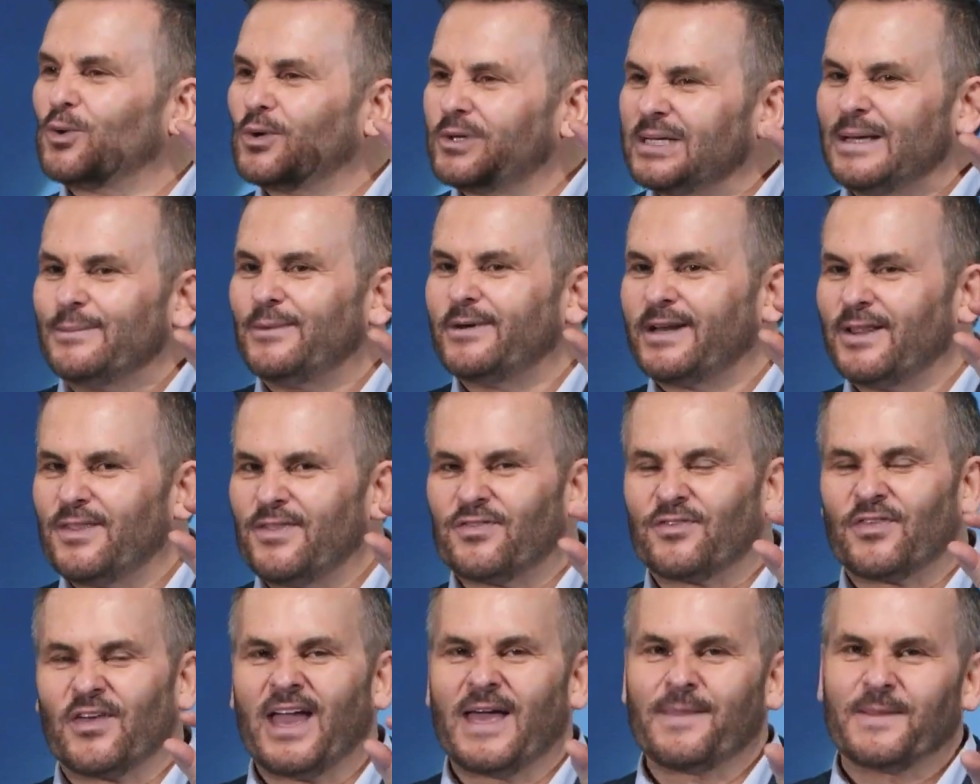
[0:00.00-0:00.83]
limited
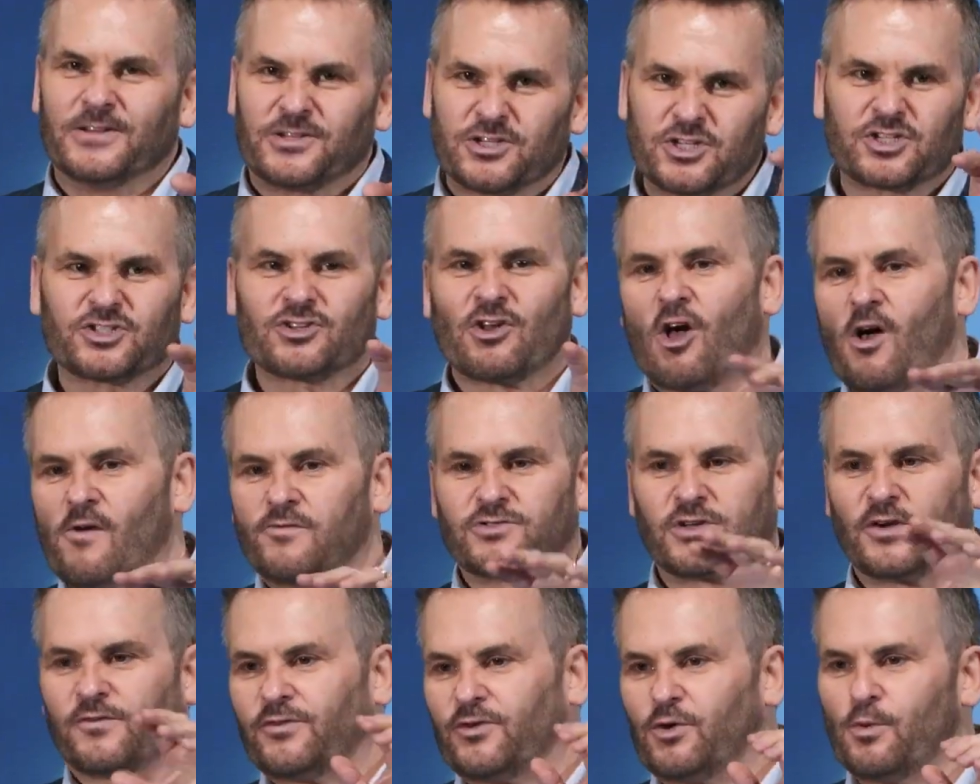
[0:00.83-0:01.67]
thing that just
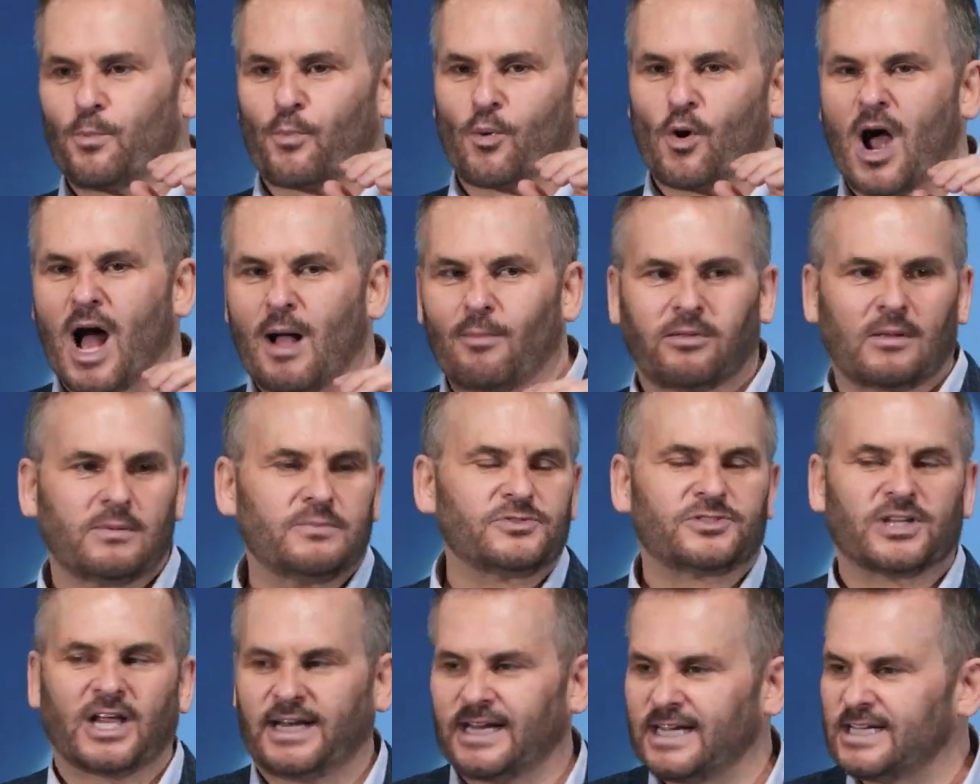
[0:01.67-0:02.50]
solves a few
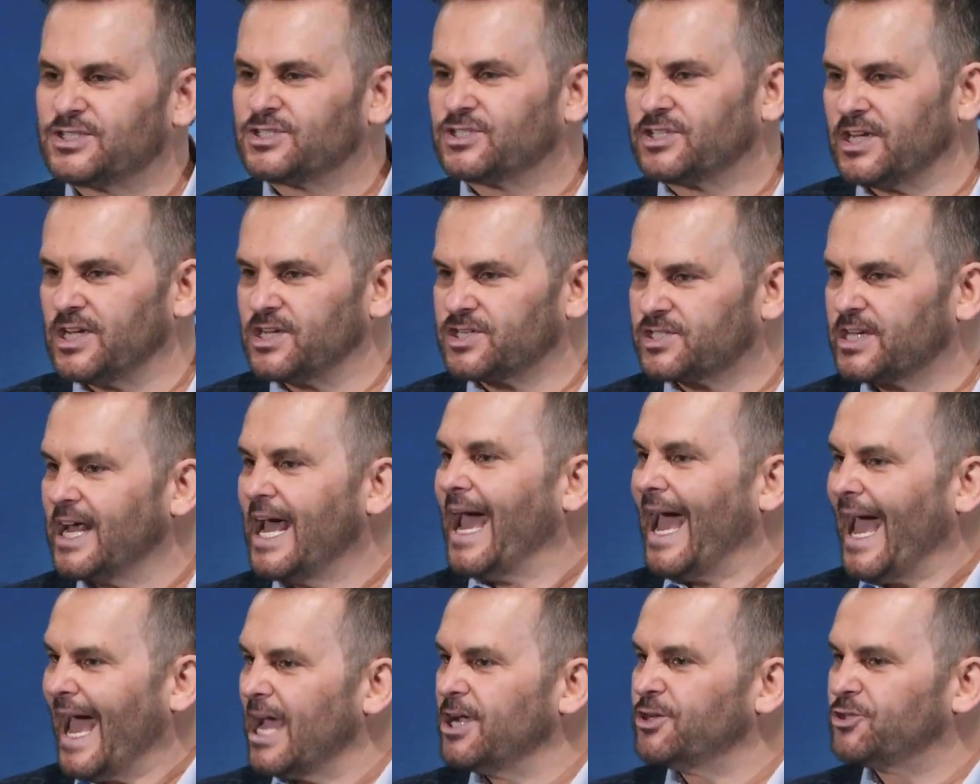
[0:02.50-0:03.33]
problems that exist
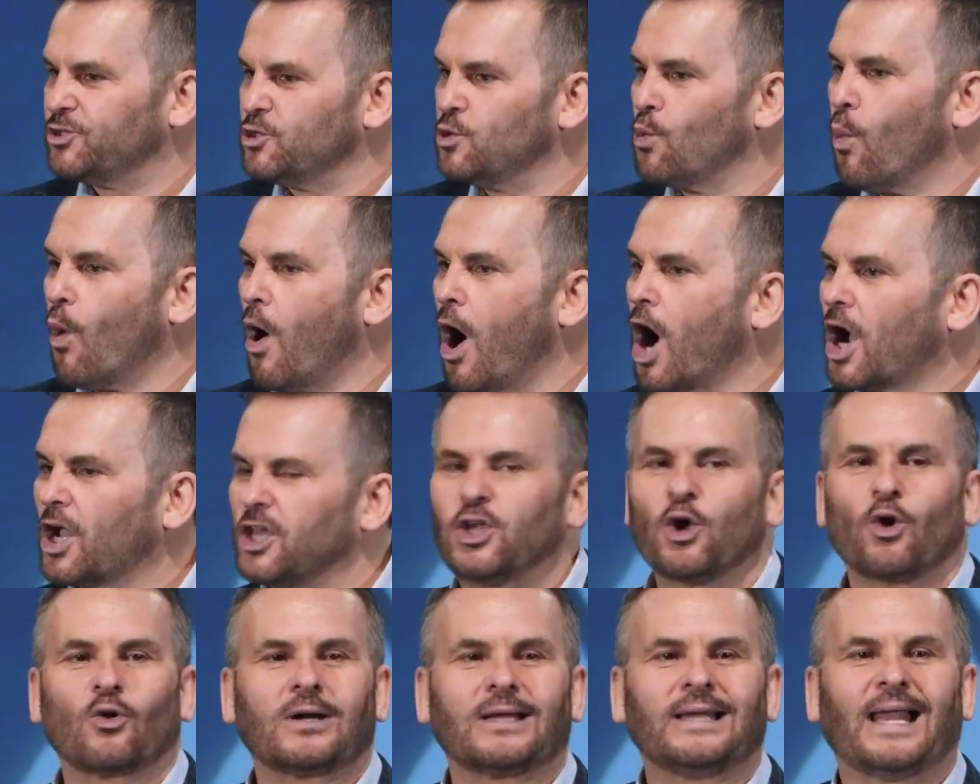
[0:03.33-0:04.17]
as you
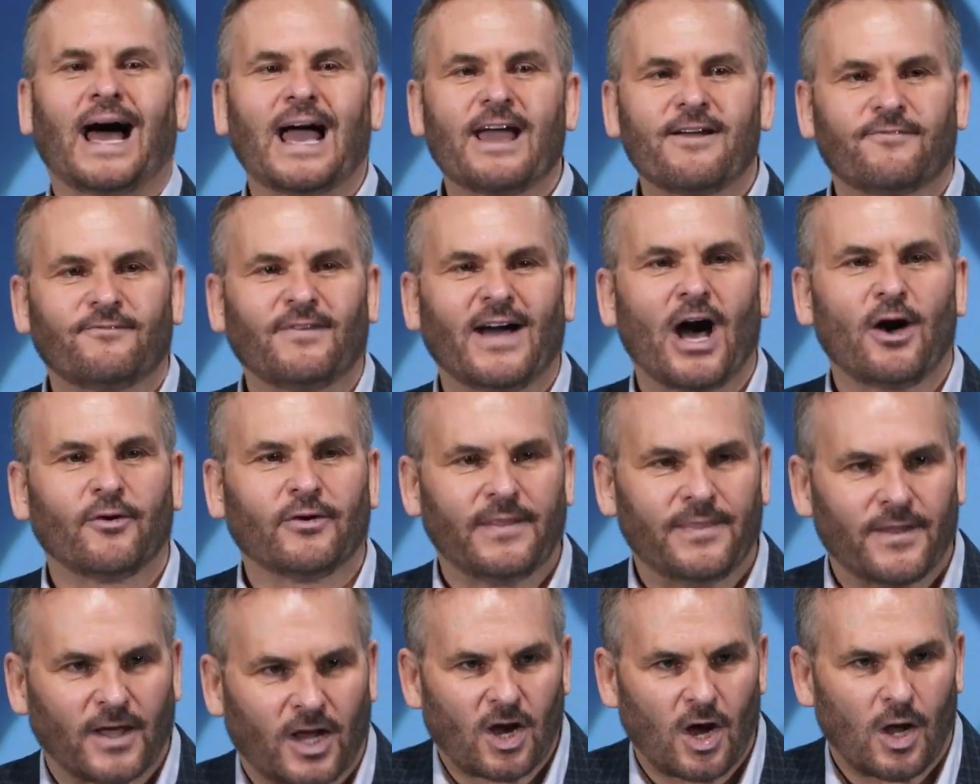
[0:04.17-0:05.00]
walk your life out
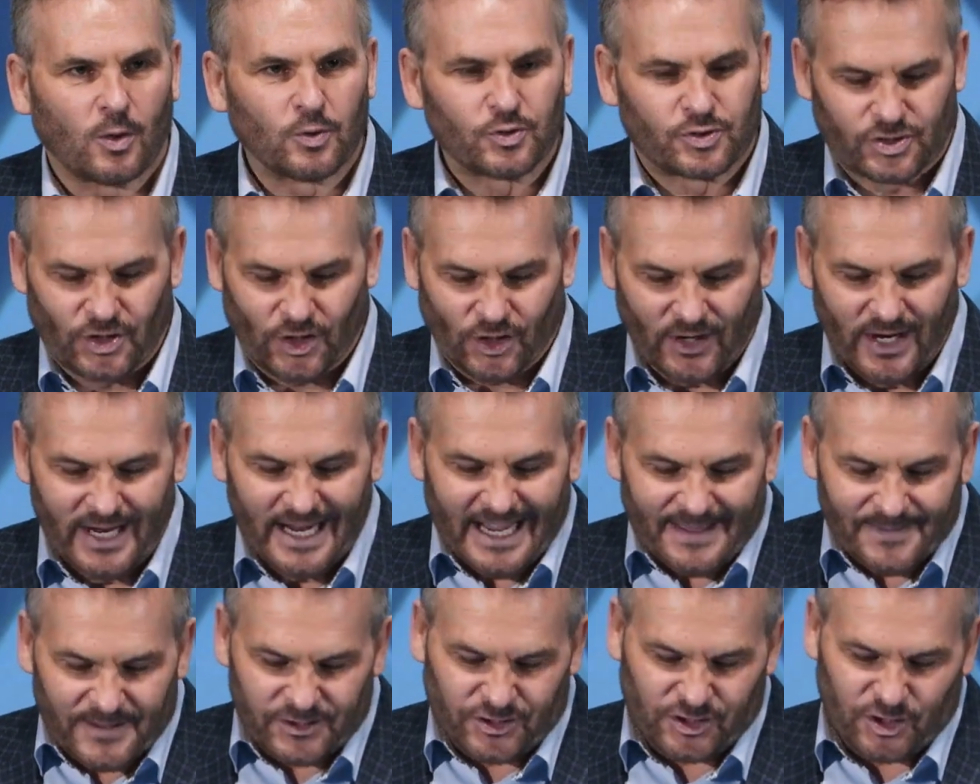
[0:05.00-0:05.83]
culture
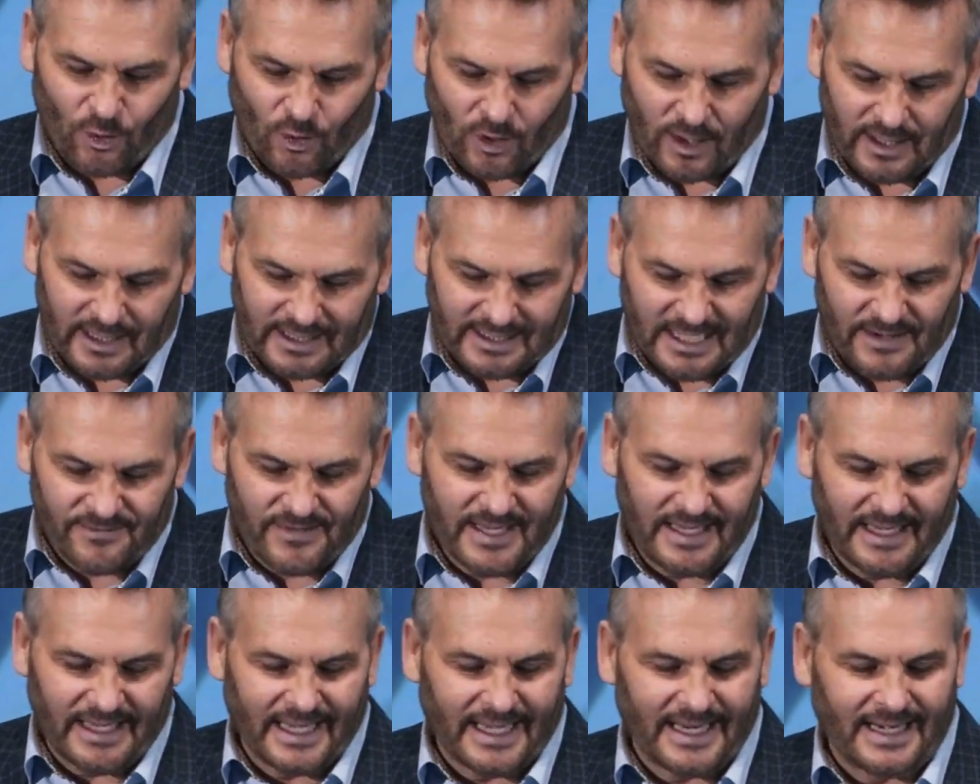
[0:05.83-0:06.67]
that you are
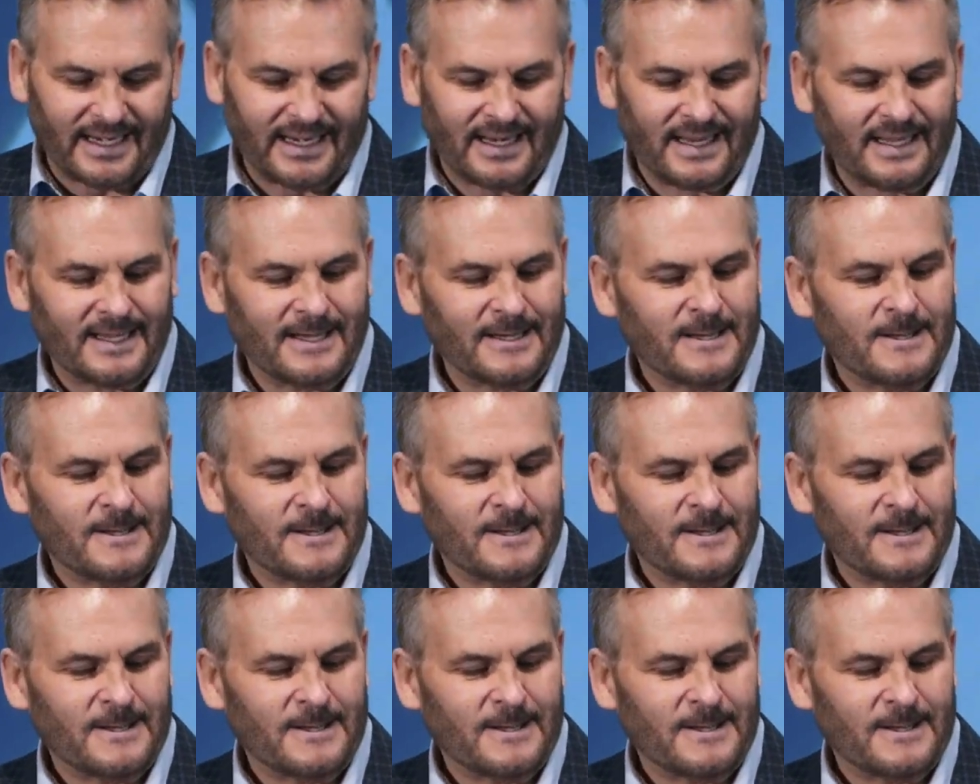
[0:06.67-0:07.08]
living in."